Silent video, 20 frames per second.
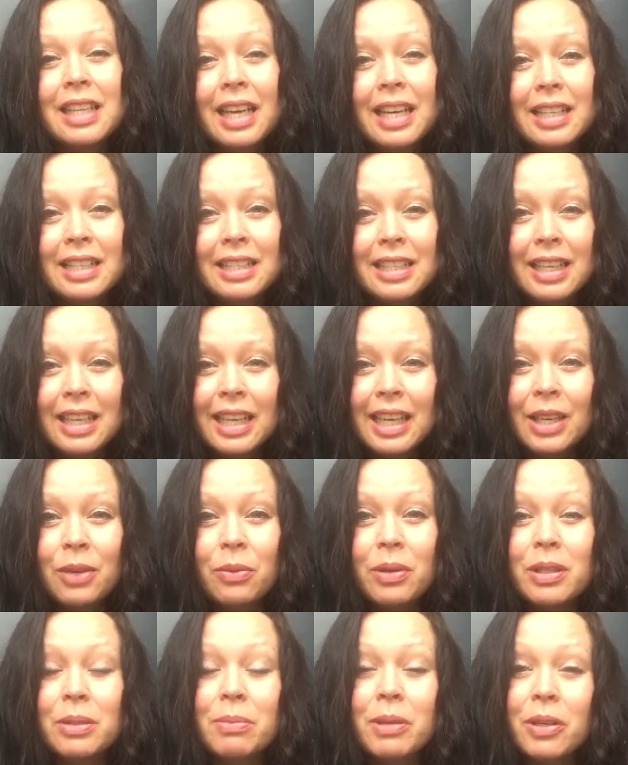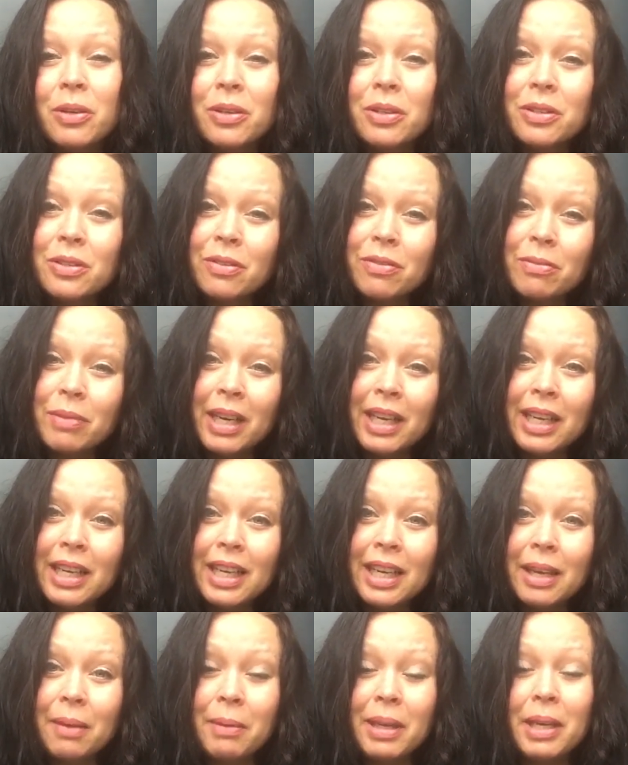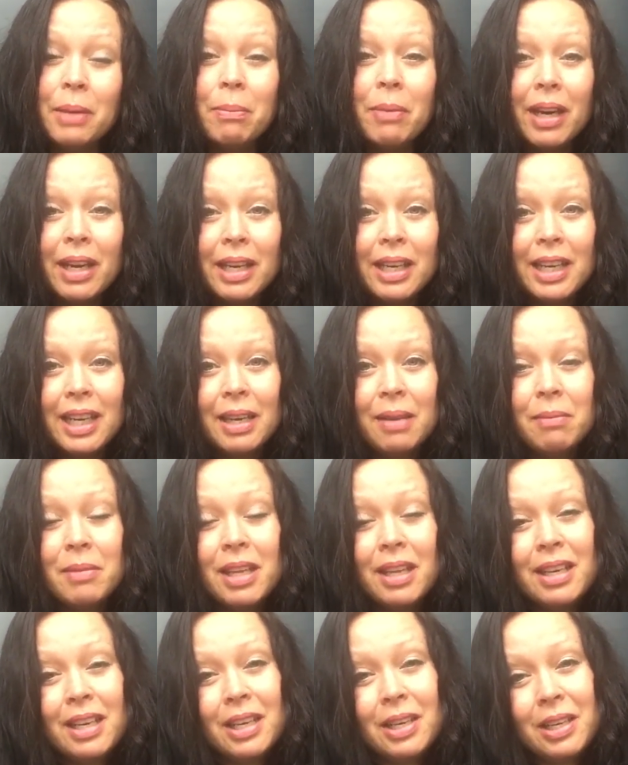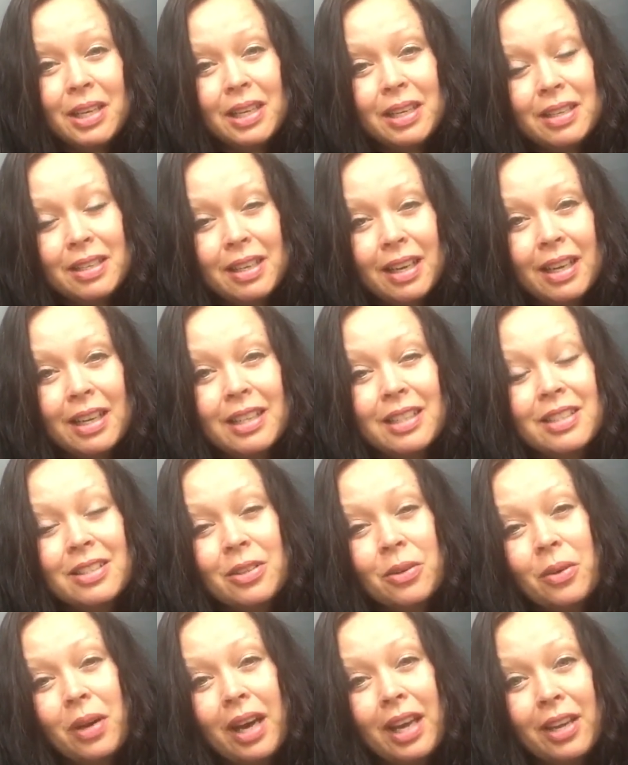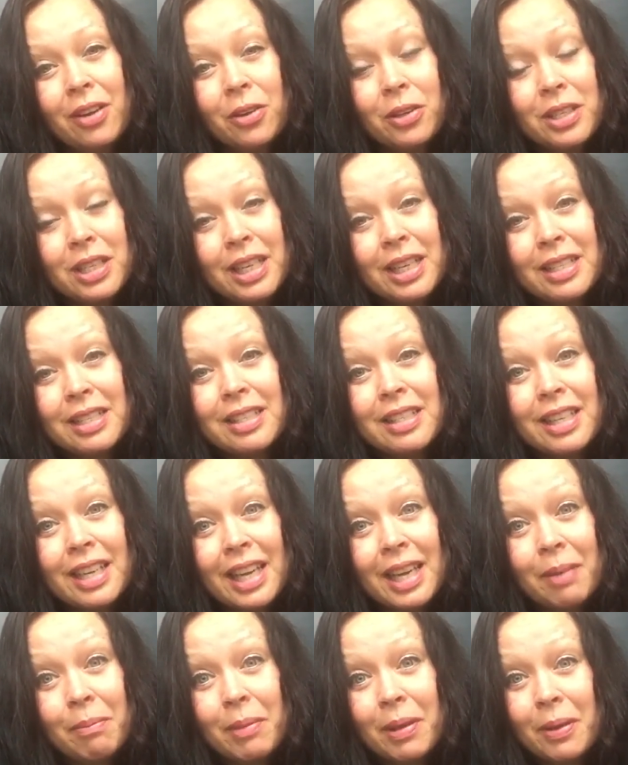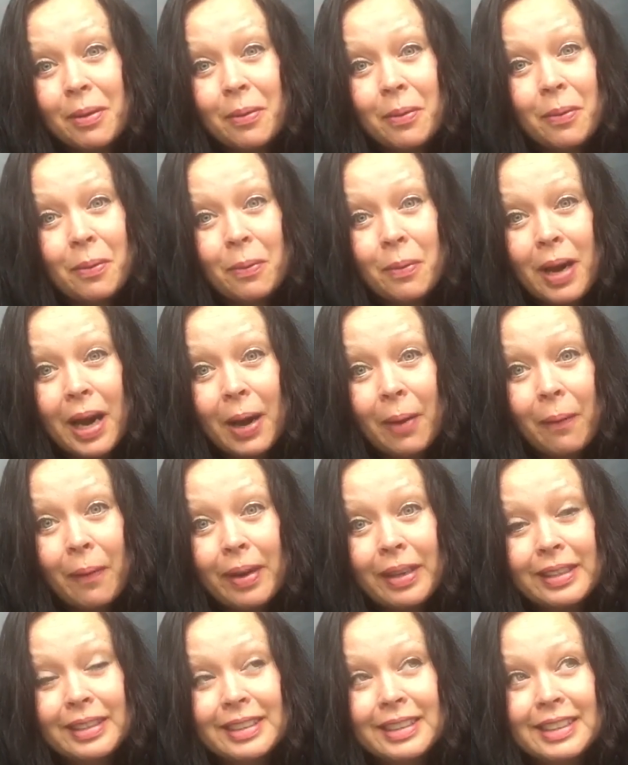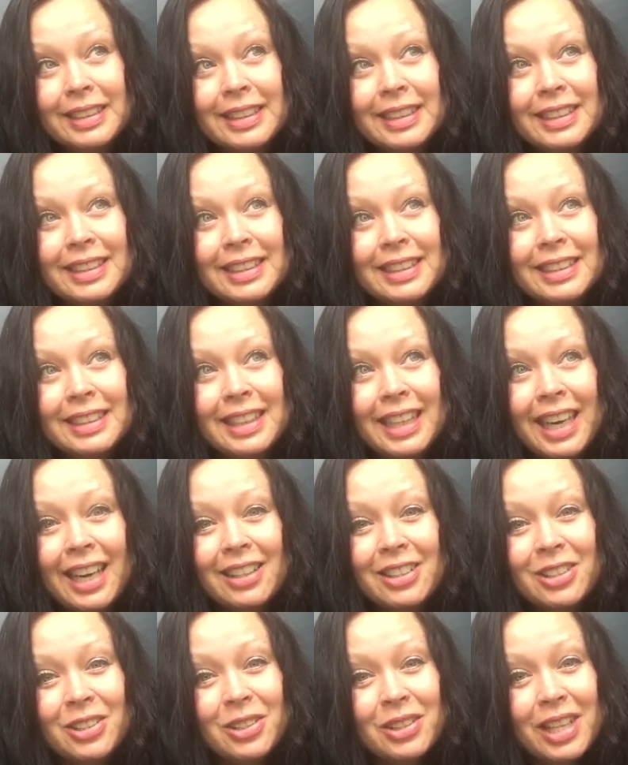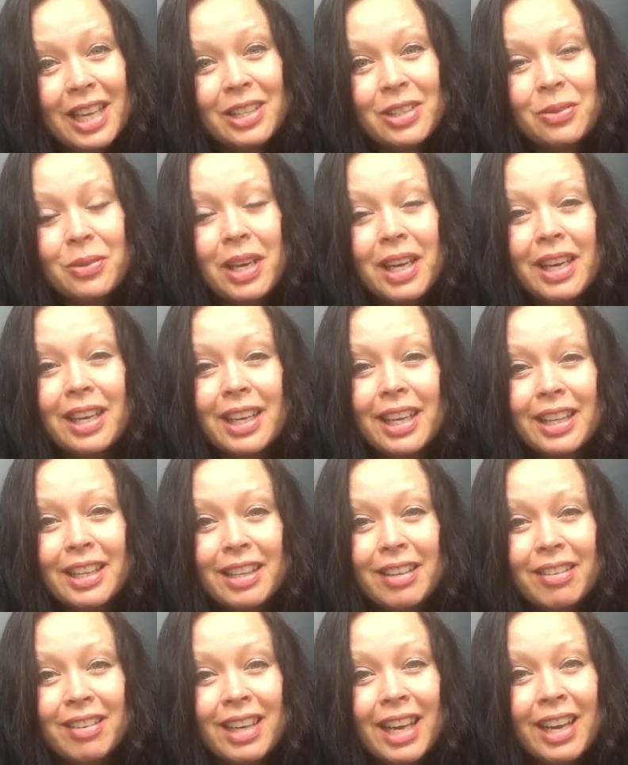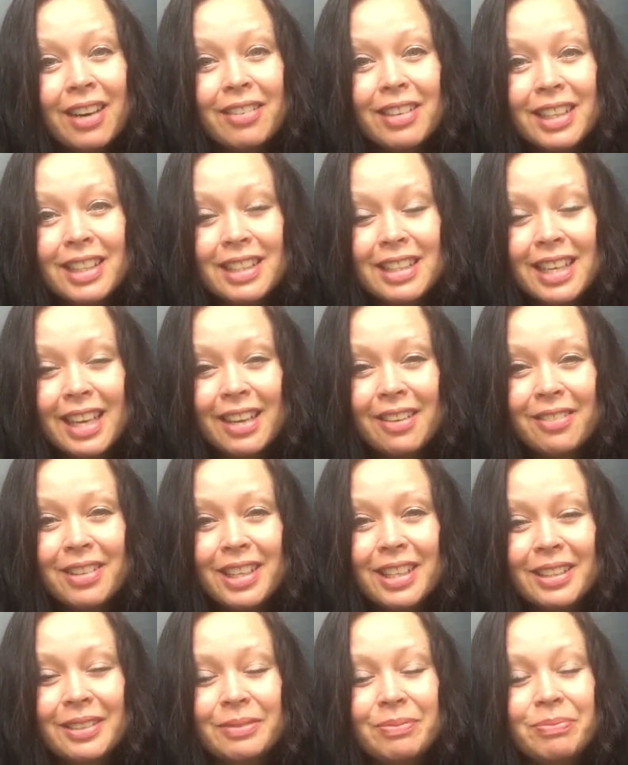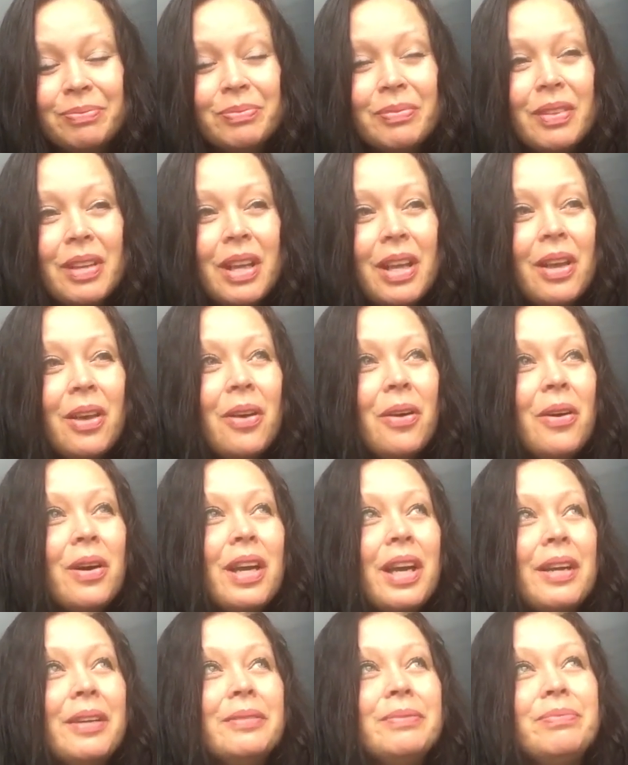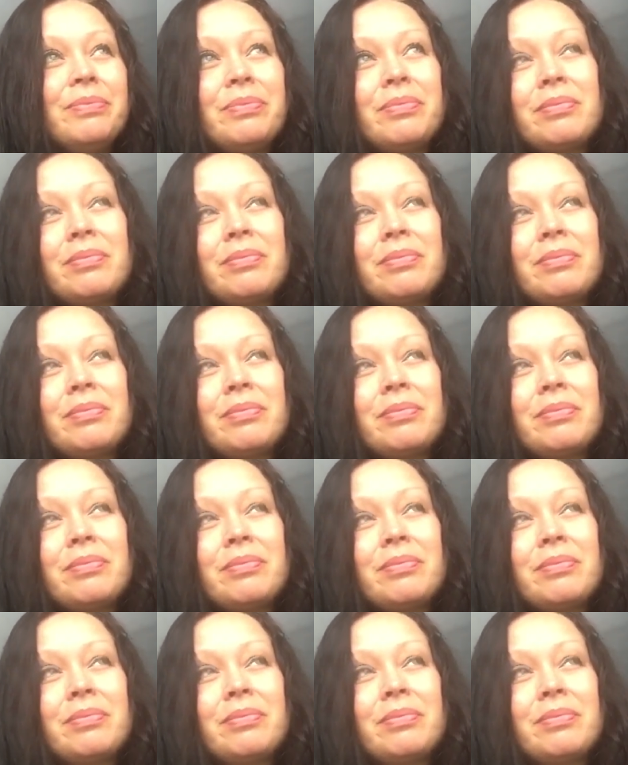that it was because of my name, in my name, that he died. So I got his name. Wow. That's why I can inherit heaven. Okay.